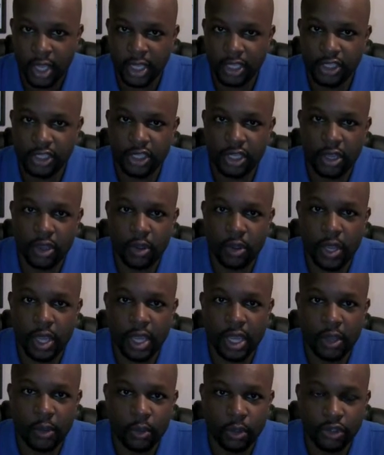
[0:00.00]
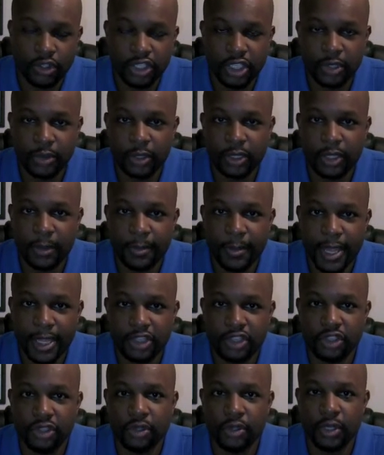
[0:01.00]
And so we'll see what the
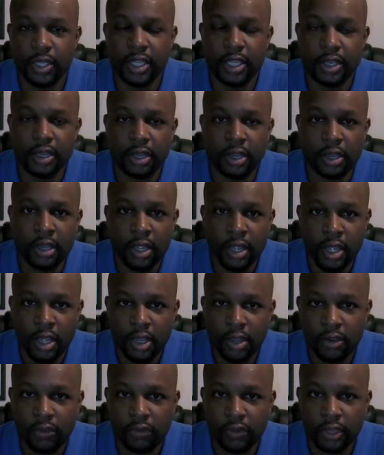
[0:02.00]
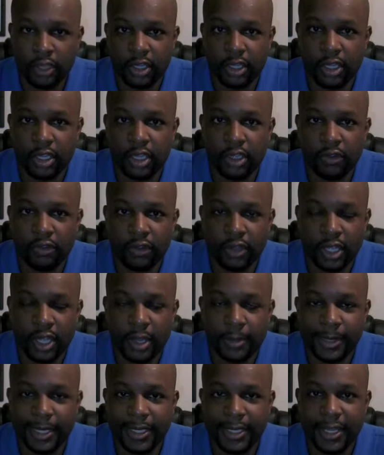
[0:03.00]
Mets do here over the
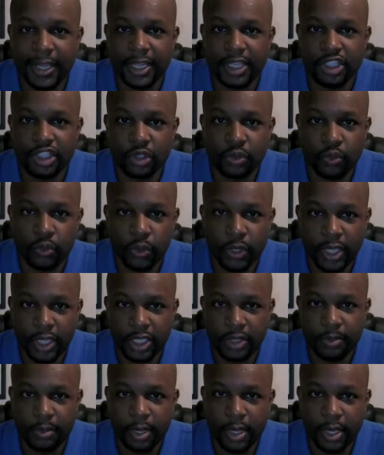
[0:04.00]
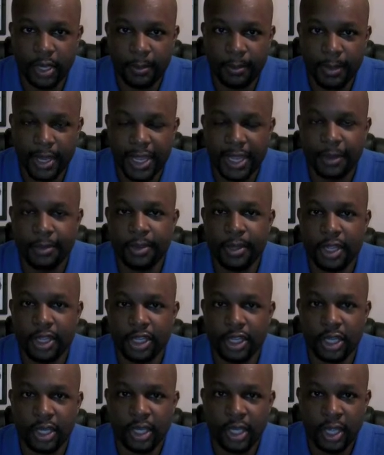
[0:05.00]
coming days and weeks. But in my
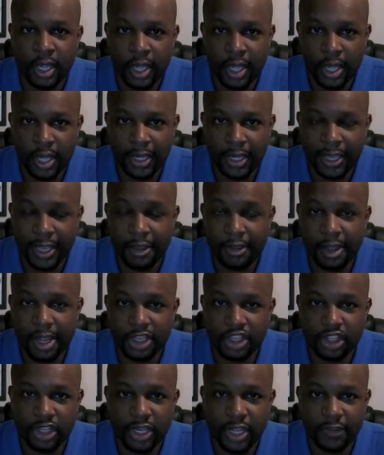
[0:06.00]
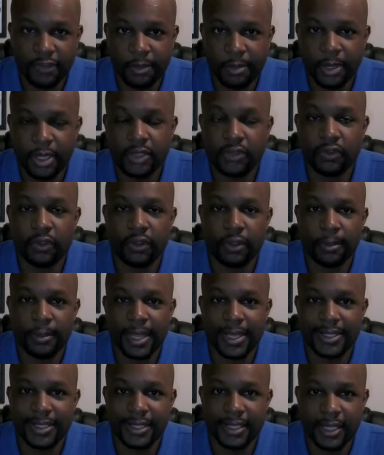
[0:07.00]
opinion, K-Rod should never pitch for the
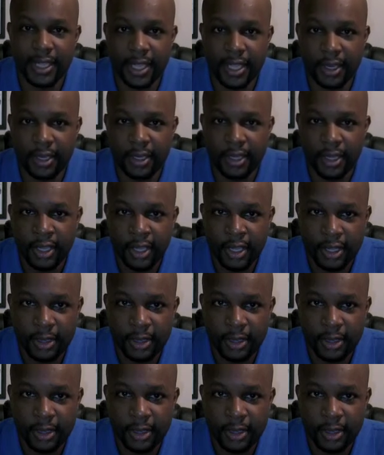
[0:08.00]
Mets again.